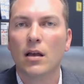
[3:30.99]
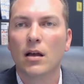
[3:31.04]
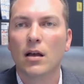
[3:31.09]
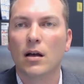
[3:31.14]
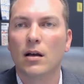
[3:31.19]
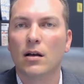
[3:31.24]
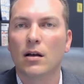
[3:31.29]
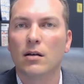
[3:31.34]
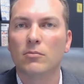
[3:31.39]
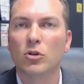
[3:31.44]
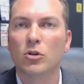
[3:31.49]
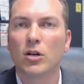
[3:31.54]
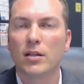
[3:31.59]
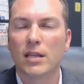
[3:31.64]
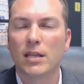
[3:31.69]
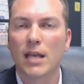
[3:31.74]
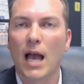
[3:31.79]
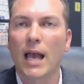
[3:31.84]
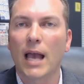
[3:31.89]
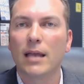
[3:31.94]
look at
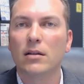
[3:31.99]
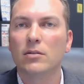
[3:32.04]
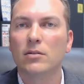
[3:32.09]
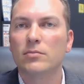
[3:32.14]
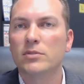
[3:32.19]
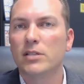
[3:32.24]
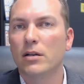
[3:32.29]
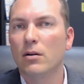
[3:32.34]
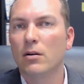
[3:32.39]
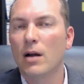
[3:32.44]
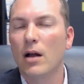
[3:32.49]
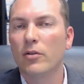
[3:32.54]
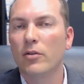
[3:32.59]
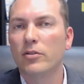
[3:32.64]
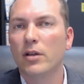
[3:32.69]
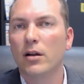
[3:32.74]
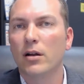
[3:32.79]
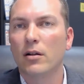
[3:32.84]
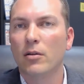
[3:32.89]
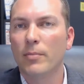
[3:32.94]
the items that are
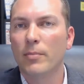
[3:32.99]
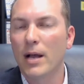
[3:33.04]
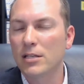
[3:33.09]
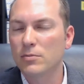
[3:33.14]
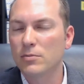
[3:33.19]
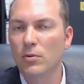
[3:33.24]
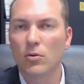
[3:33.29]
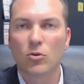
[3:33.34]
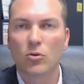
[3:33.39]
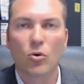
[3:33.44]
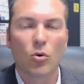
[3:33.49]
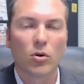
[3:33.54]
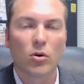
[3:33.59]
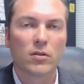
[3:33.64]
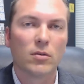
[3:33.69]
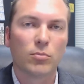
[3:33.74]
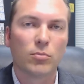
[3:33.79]
out there, the basketball court,